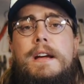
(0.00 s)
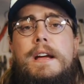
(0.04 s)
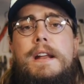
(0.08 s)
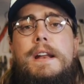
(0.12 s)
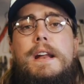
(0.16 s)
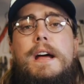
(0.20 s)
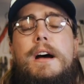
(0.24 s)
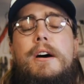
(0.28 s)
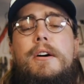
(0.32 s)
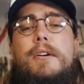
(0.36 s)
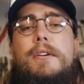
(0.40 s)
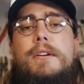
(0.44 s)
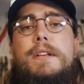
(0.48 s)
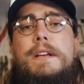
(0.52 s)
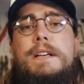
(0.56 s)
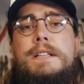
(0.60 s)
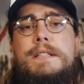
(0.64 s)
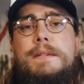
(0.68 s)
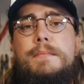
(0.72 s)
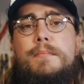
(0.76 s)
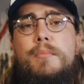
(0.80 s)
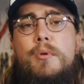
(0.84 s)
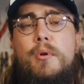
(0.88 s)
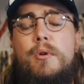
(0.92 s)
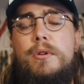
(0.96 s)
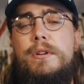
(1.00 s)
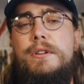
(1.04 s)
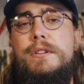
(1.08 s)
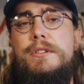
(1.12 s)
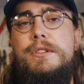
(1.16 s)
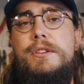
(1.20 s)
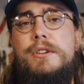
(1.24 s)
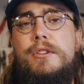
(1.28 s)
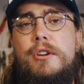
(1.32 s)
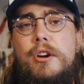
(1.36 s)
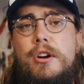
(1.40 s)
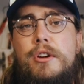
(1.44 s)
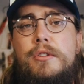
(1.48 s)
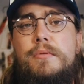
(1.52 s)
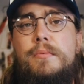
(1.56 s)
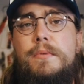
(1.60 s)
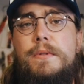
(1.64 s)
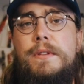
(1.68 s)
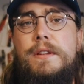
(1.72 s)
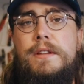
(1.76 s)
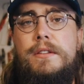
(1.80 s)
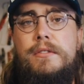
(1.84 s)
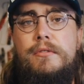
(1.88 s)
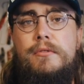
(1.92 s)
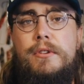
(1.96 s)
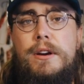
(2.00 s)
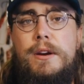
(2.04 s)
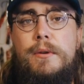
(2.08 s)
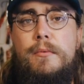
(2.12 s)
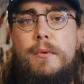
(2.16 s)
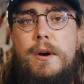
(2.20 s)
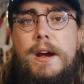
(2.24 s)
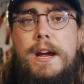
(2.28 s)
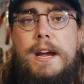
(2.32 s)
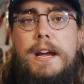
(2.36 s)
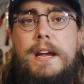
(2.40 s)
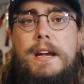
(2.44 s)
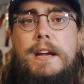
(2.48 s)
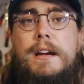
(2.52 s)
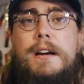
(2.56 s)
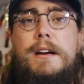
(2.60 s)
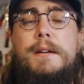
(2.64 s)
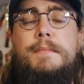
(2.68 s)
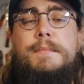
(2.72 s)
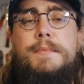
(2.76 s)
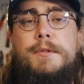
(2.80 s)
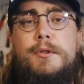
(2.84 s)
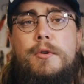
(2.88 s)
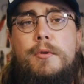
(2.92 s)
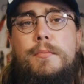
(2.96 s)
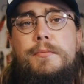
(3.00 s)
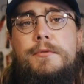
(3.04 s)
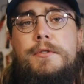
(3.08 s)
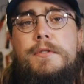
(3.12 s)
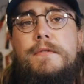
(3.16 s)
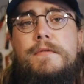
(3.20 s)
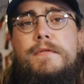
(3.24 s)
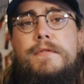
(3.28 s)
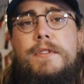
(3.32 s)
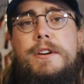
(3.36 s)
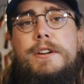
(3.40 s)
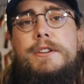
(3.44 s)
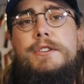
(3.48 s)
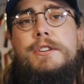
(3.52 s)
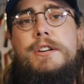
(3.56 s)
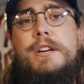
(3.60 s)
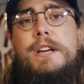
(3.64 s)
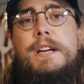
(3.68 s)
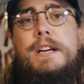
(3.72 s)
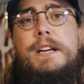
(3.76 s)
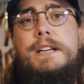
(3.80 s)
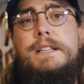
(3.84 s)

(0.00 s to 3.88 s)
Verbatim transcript: Now, it's important to note with a three-way absorption fridge